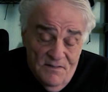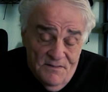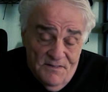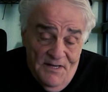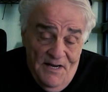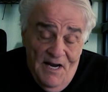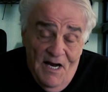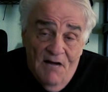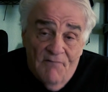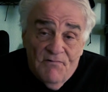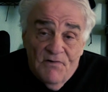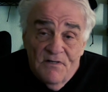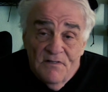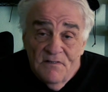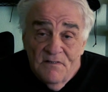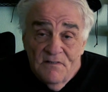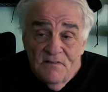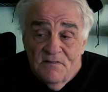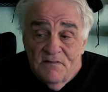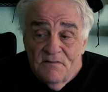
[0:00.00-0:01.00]
to have it
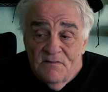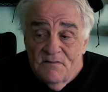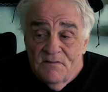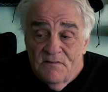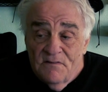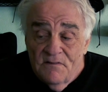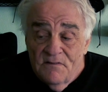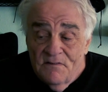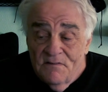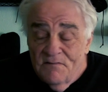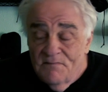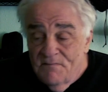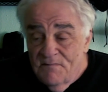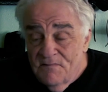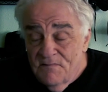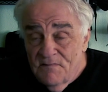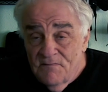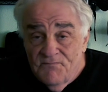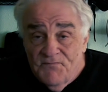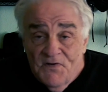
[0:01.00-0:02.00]

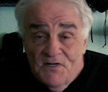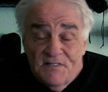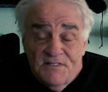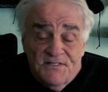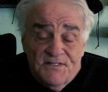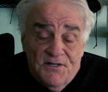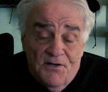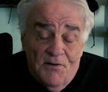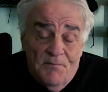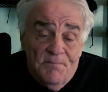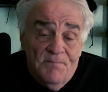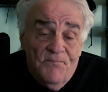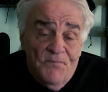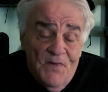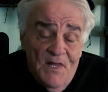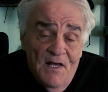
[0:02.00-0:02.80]
fixed up.